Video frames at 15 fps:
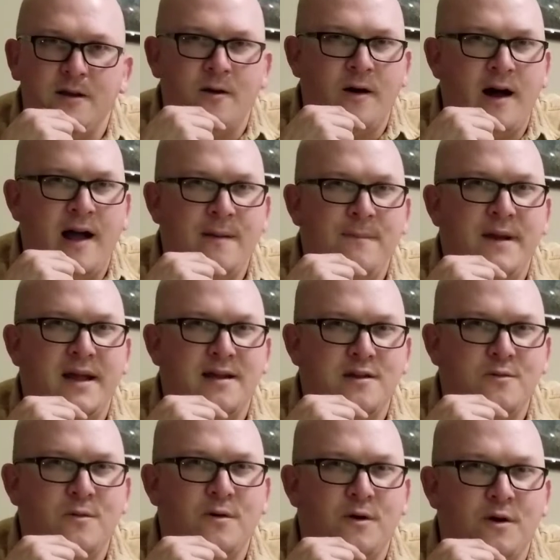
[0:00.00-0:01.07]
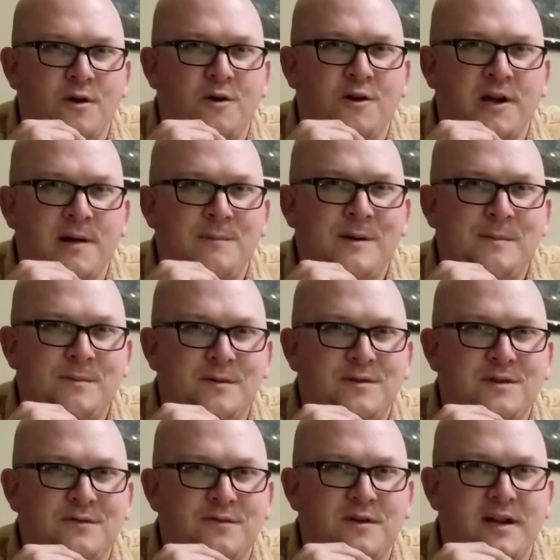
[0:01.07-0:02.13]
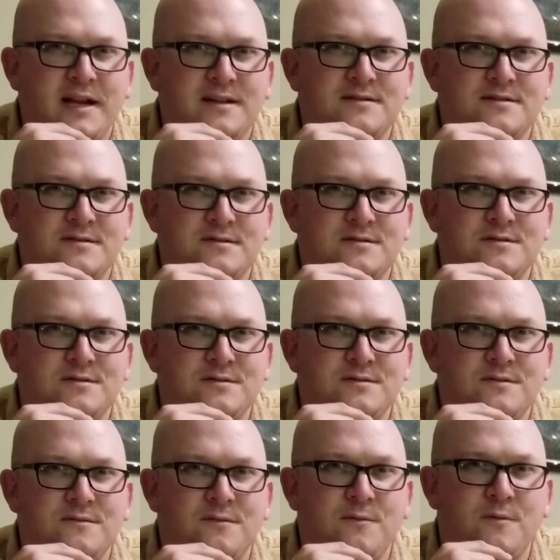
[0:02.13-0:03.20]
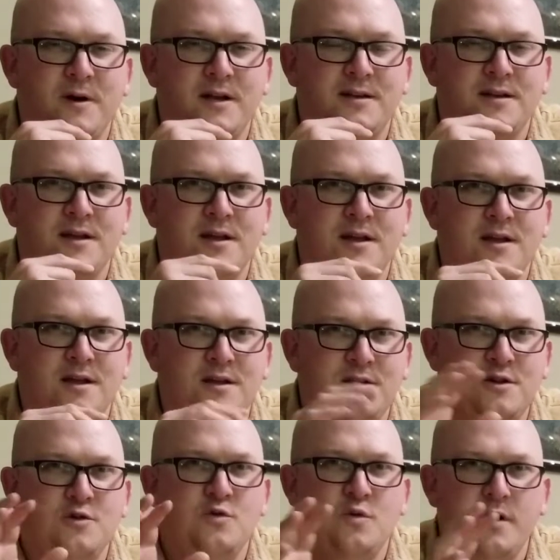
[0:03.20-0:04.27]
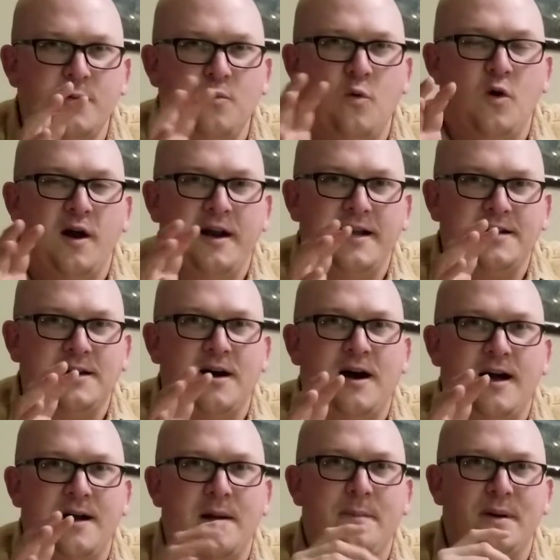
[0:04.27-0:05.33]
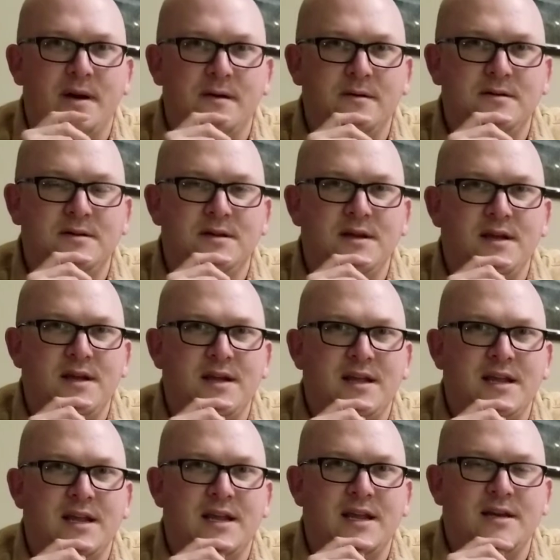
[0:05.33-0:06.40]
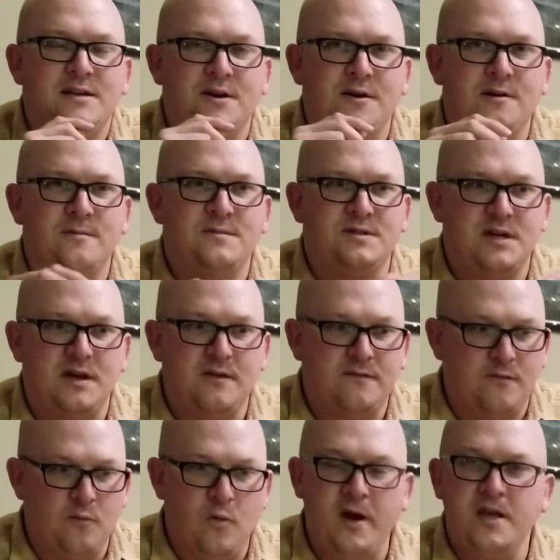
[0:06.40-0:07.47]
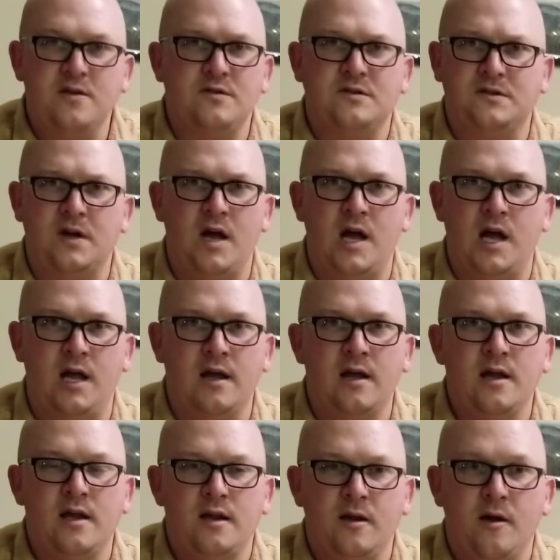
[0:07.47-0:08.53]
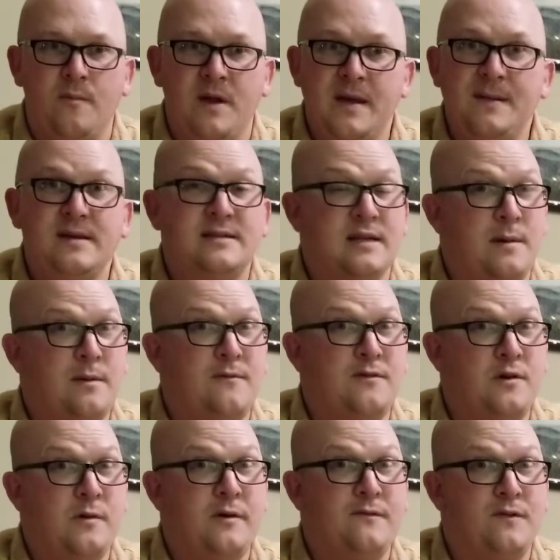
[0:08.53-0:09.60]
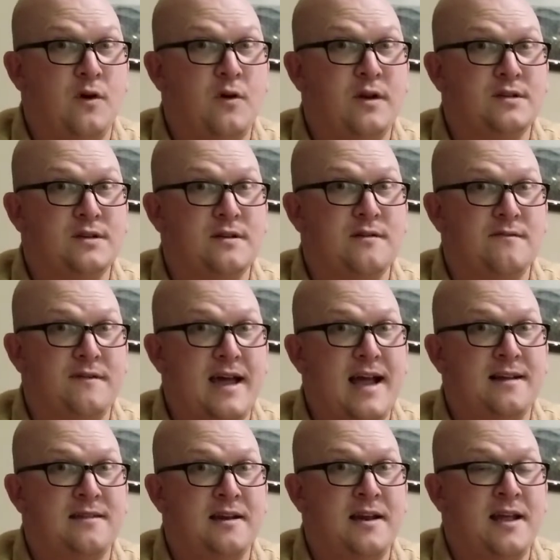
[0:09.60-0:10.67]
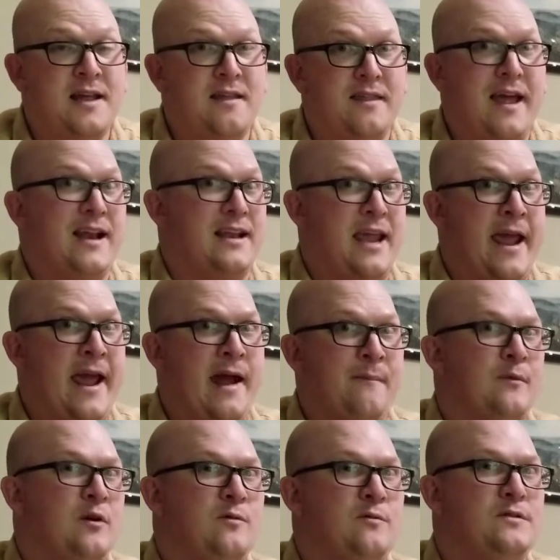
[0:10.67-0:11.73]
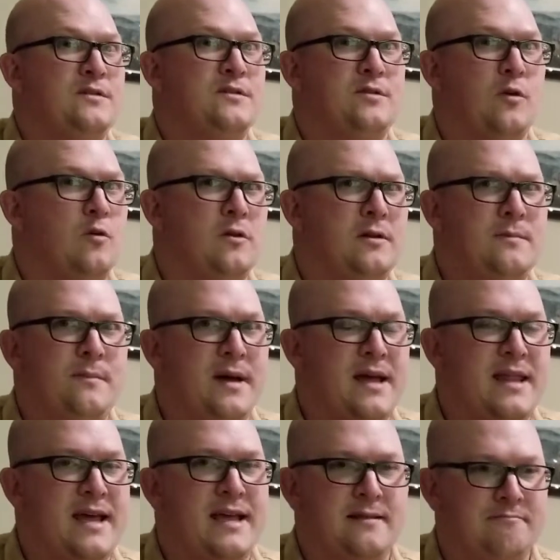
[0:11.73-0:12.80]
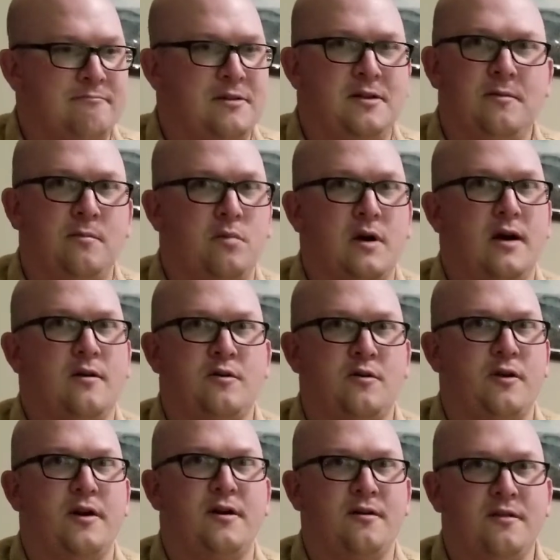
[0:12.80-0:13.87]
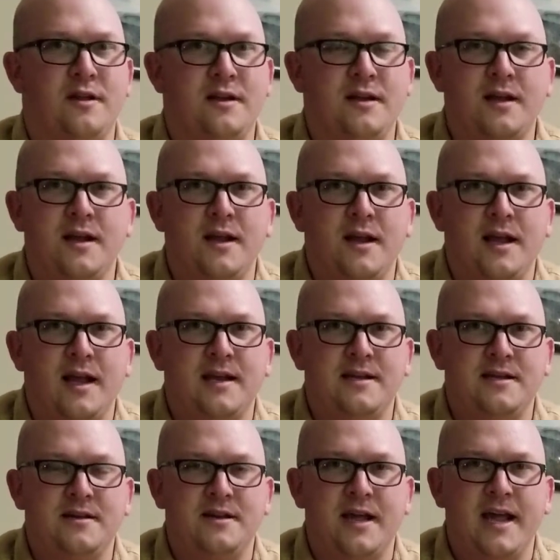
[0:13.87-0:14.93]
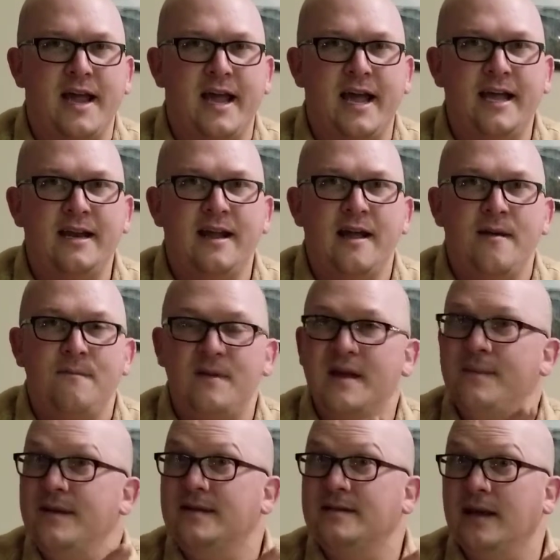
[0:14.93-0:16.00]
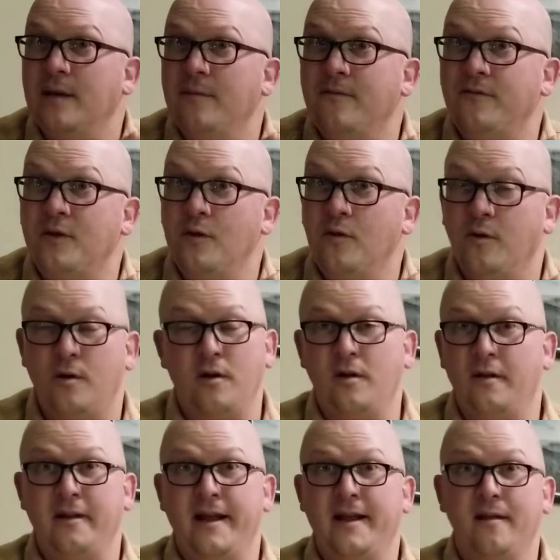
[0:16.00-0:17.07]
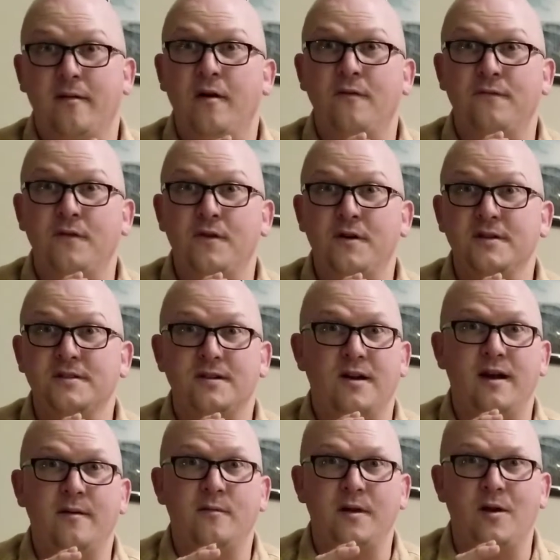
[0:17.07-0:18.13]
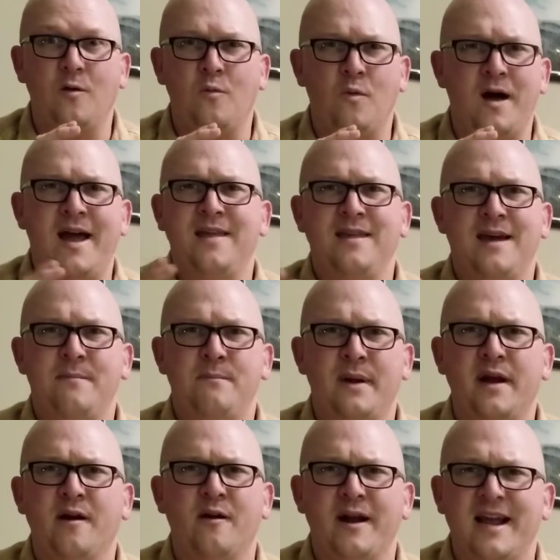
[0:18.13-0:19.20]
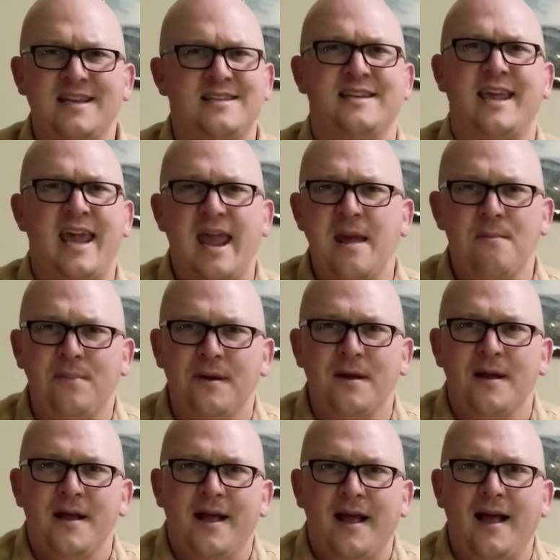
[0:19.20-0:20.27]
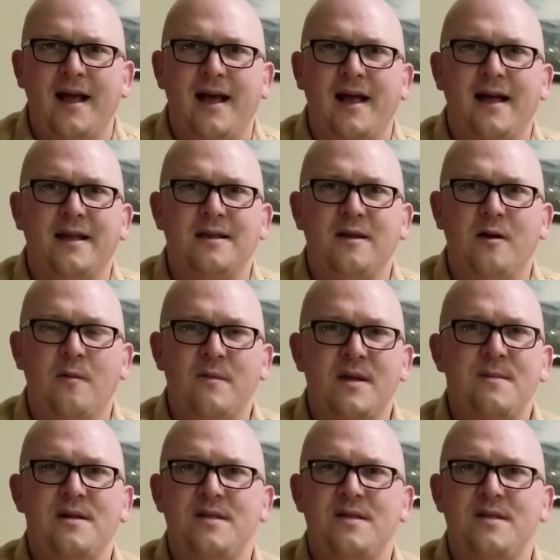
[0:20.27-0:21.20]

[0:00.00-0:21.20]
I bet you would all come up with different answers for what you would want to talk about in terms of what you saw. Maybe some of you would focus on the fact that that camera was stolen by that little brown critter that Adelia had. Maybe some of you are like all focused on, why that bear has a cape. Maybe